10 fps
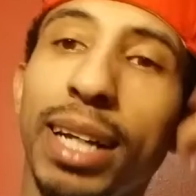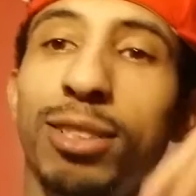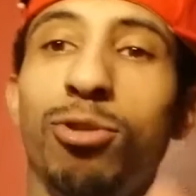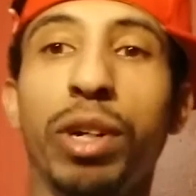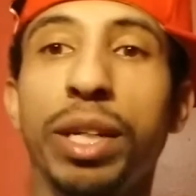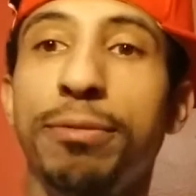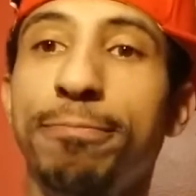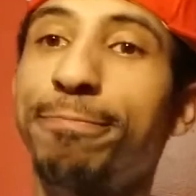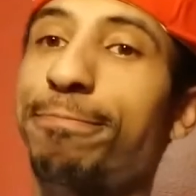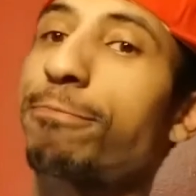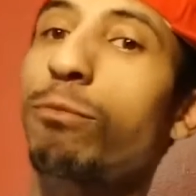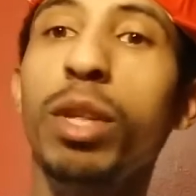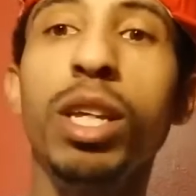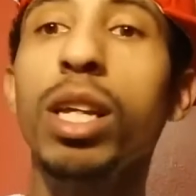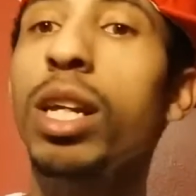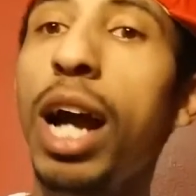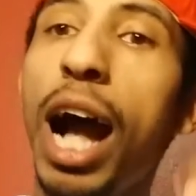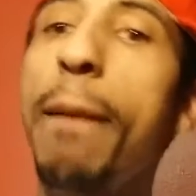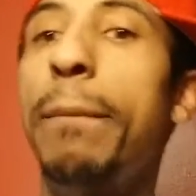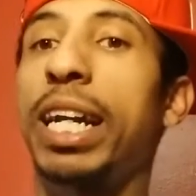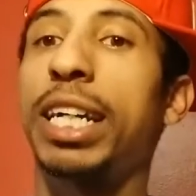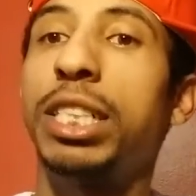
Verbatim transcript: That's great. I might